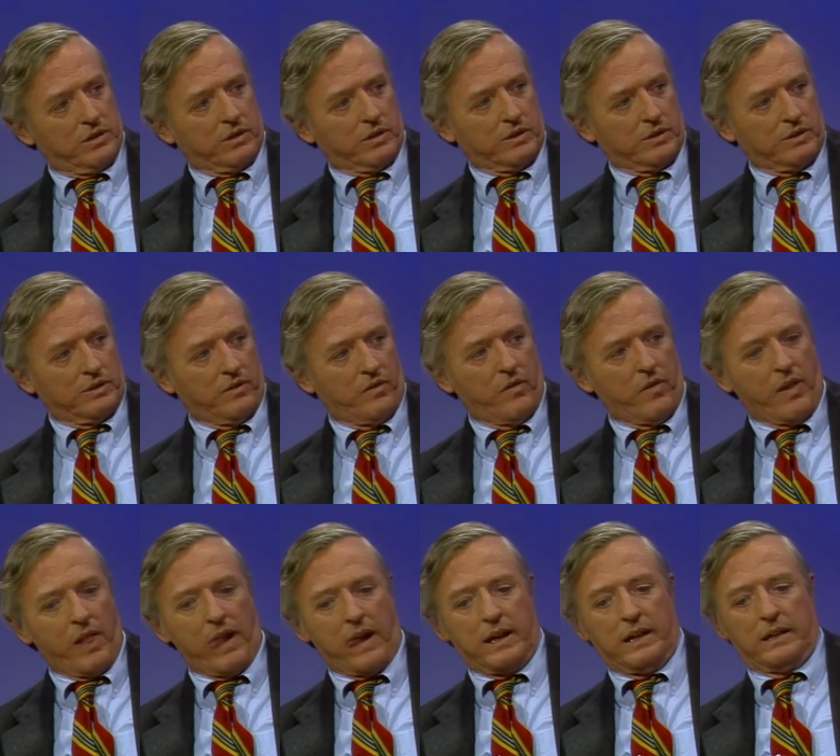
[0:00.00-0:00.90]
to.
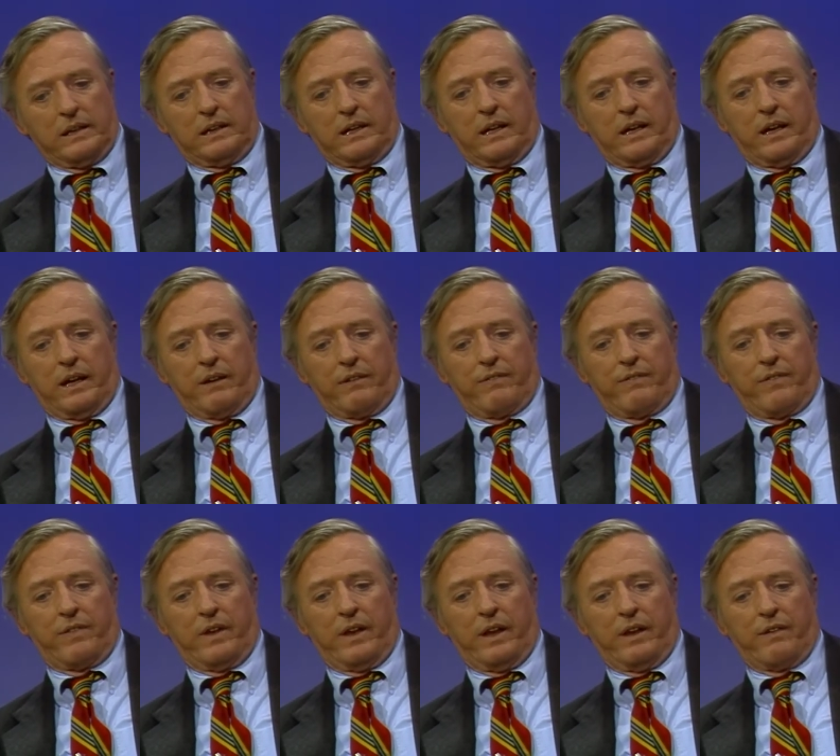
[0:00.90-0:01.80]
Now,
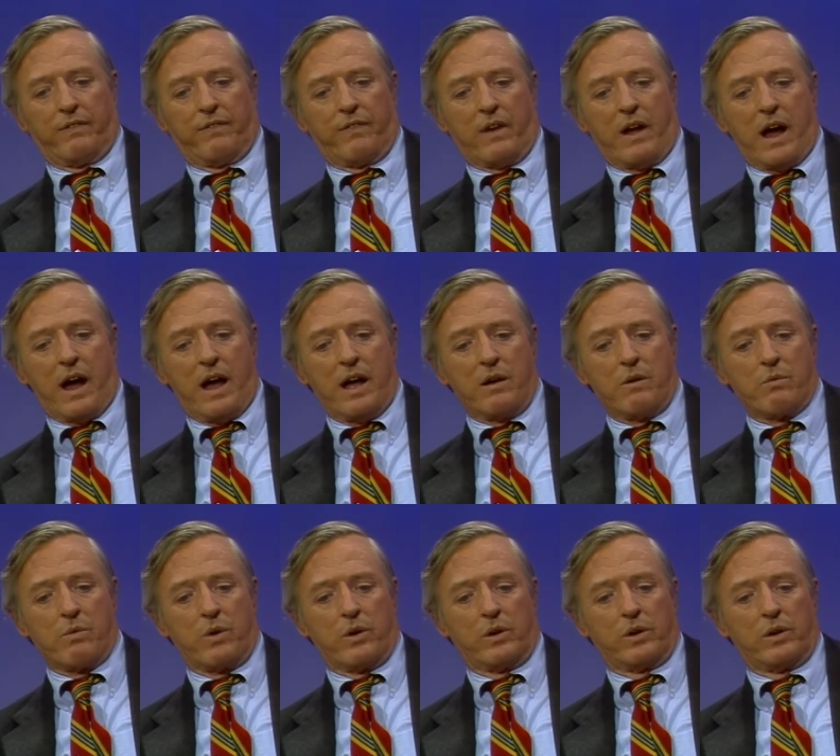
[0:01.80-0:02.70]
if, if I
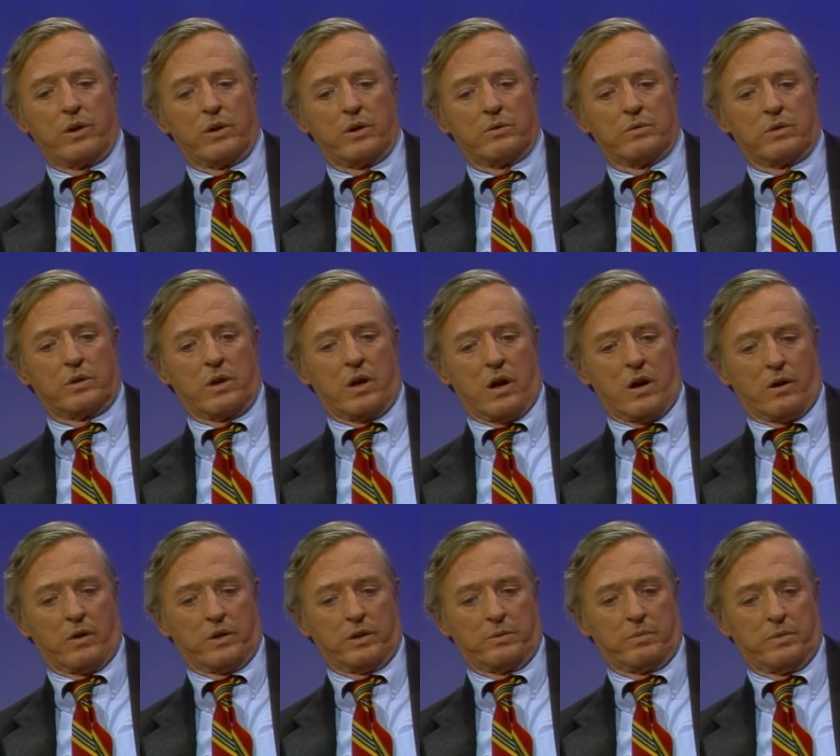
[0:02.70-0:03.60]
were to go to a
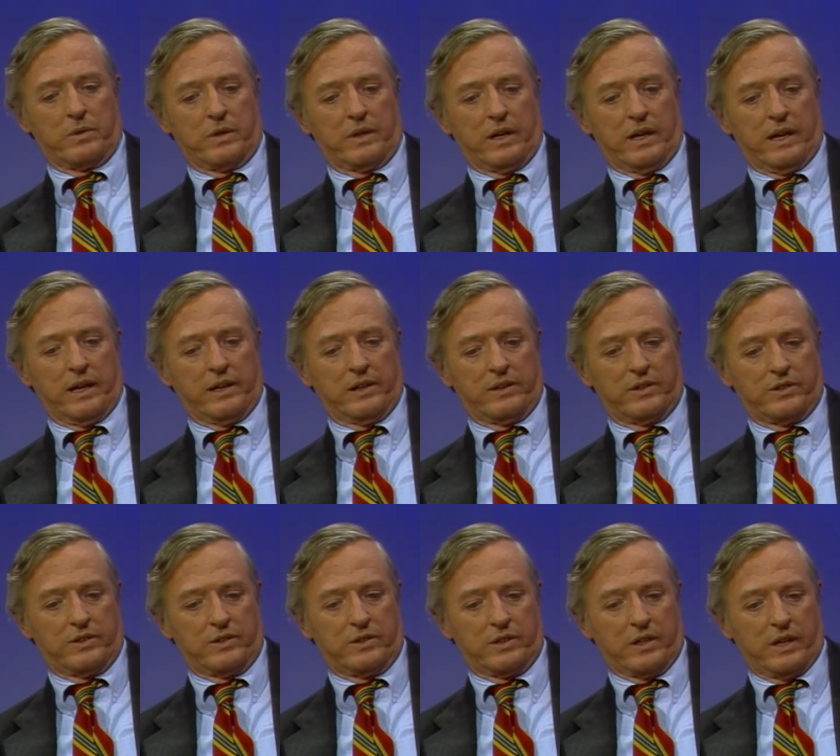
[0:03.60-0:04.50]
congressman and
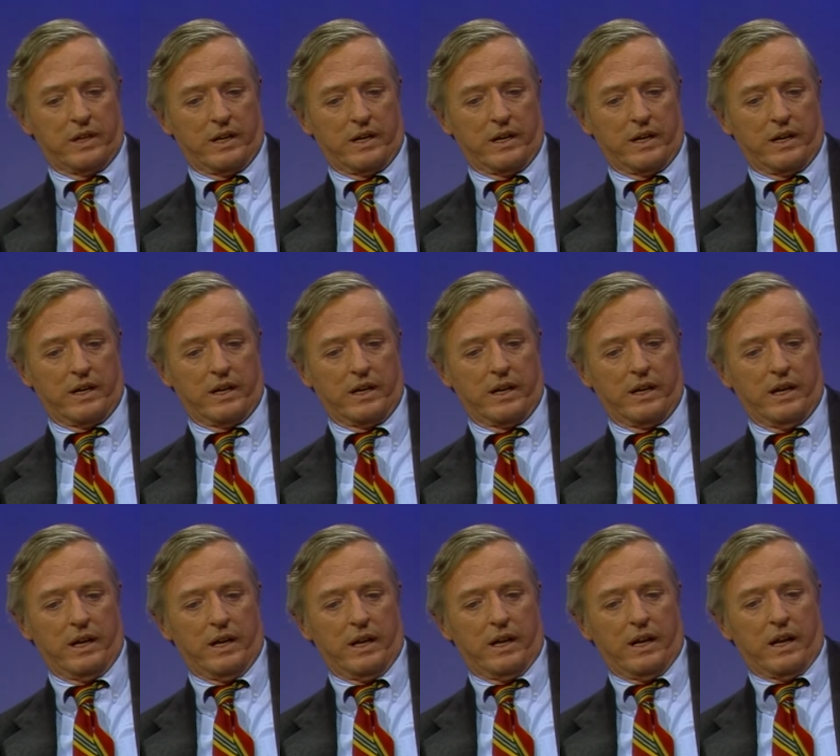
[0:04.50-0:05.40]
say,
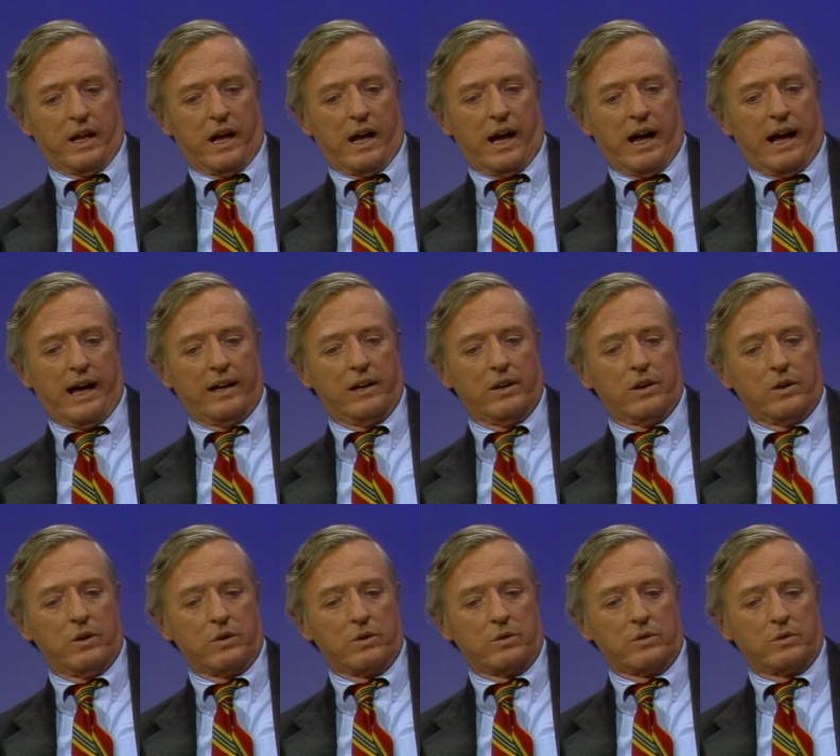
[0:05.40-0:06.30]
I
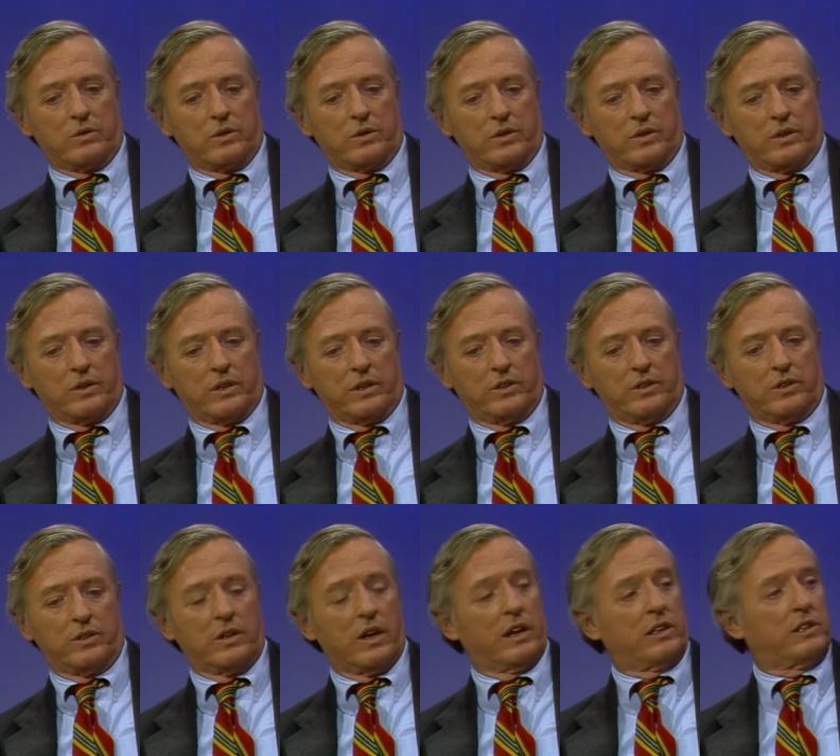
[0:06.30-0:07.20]
know that
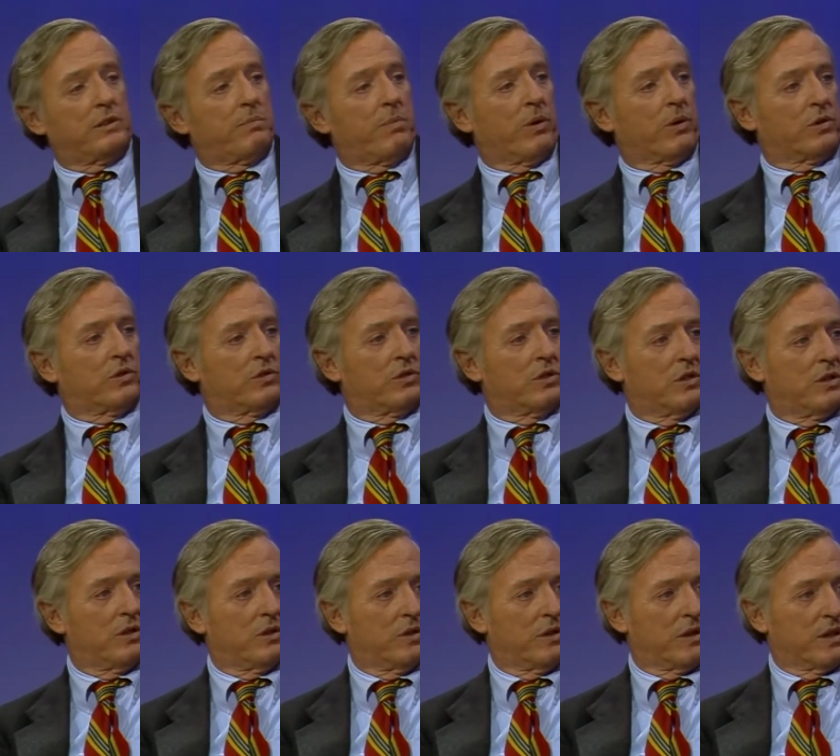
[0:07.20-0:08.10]
you're not supposed to
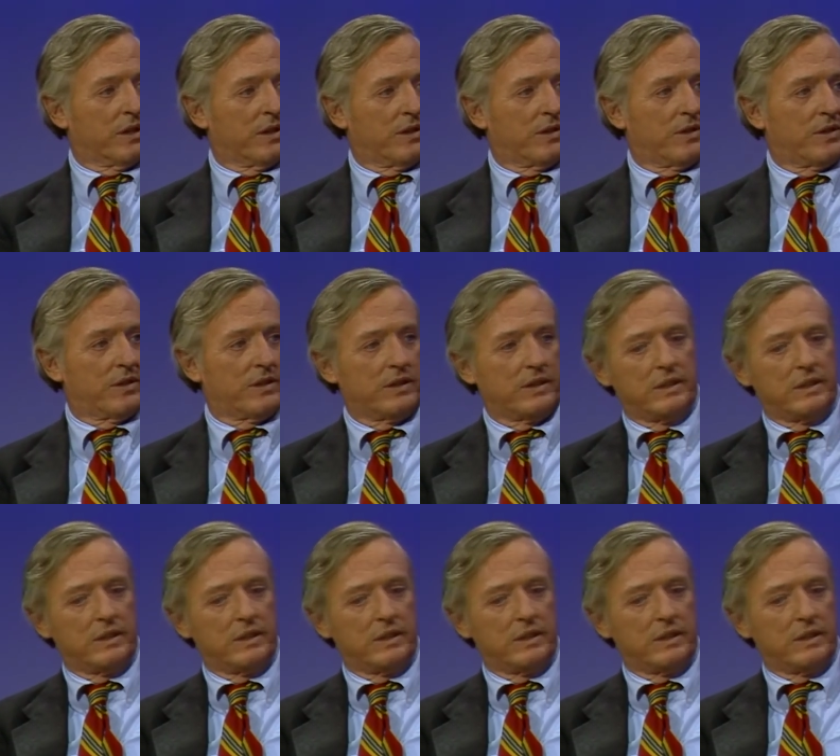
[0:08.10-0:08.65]
do this,